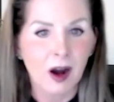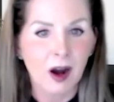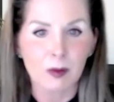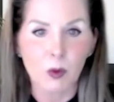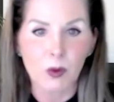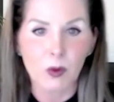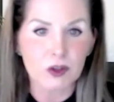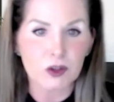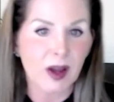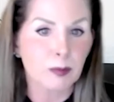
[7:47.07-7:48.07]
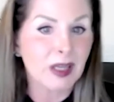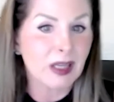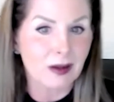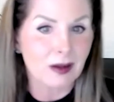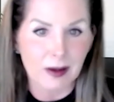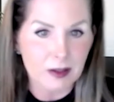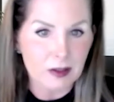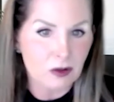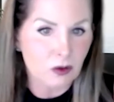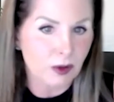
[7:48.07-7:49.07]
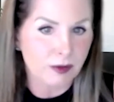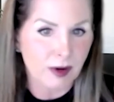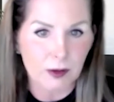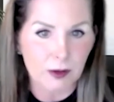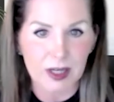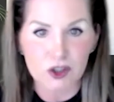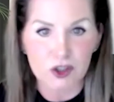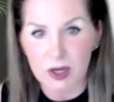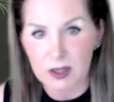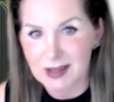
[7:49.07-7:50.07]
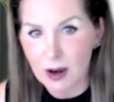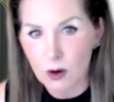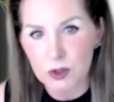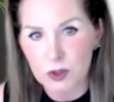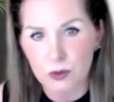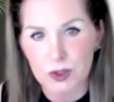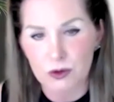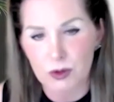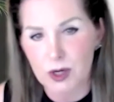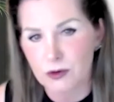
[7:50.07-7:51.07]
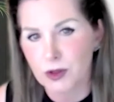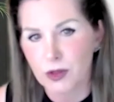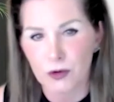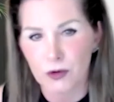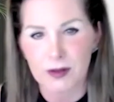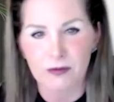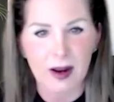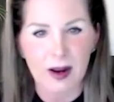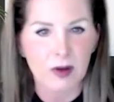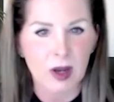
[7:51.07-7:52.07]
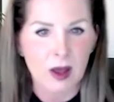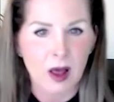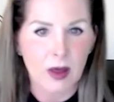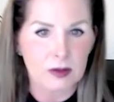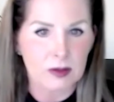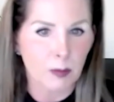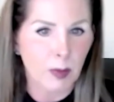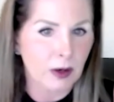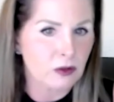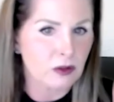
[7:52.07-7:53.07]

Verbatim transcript: um, we also had PES refinery shut down, which was 335,000 barrels a